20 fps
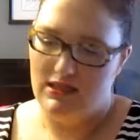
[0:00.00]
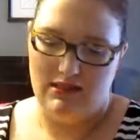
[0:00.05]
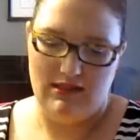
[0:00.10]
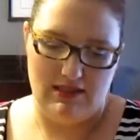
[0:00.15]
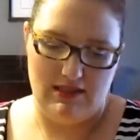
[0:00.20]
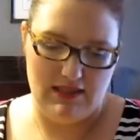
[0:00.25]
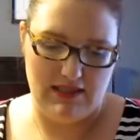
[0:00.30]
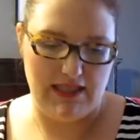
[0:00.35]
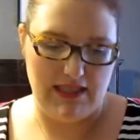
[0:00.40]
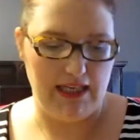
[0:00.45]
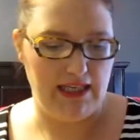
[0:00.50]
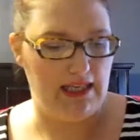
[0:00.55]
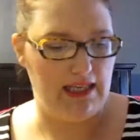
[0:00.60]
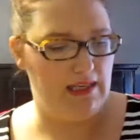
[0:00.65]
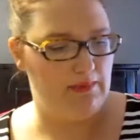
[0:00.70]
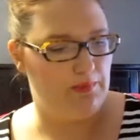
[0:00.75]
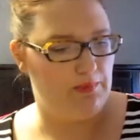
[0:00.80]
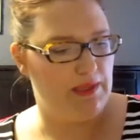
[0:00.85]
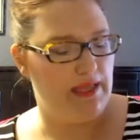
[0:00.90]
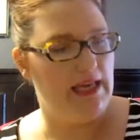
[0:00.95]
Stick
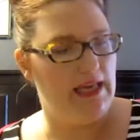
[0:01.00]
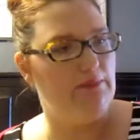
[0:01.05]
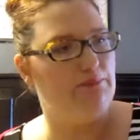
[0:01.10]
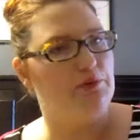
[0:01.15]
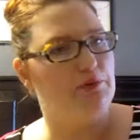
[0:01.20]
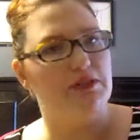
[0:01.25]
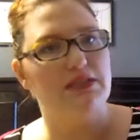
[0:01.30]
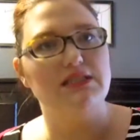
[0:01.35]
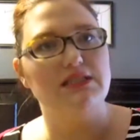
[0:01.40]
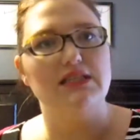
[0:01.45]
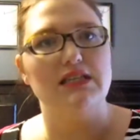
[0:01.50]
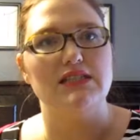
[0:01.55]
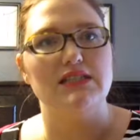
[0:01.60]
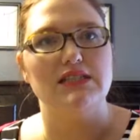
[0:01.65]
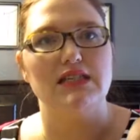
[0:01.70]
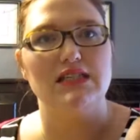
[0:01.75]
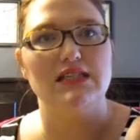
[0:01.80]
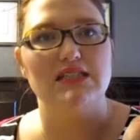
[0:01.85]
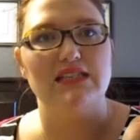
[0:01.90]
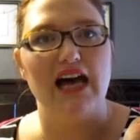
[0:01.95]
and Play
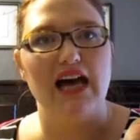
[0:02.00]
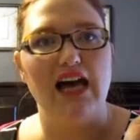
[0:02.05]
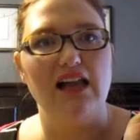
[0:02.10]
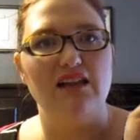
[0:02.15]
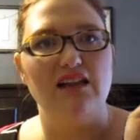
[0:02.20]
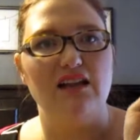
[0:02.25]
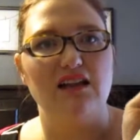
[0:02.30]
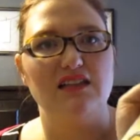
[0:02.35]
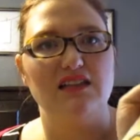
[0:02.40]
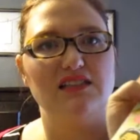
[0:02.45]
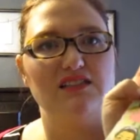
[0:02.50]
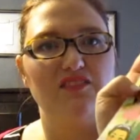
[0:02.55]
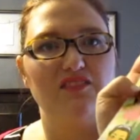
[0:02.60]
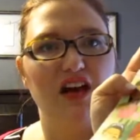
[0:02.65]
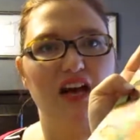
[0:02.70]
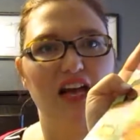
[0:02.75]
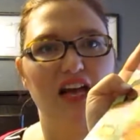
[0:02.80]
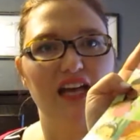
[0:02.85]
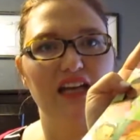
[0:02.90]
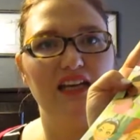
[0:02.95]
Princesses, that looks
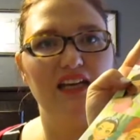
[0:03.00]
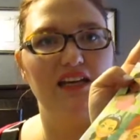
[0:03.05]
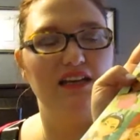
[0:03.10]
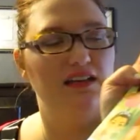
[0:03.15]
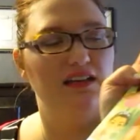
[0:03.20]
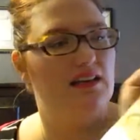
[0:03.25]
fun.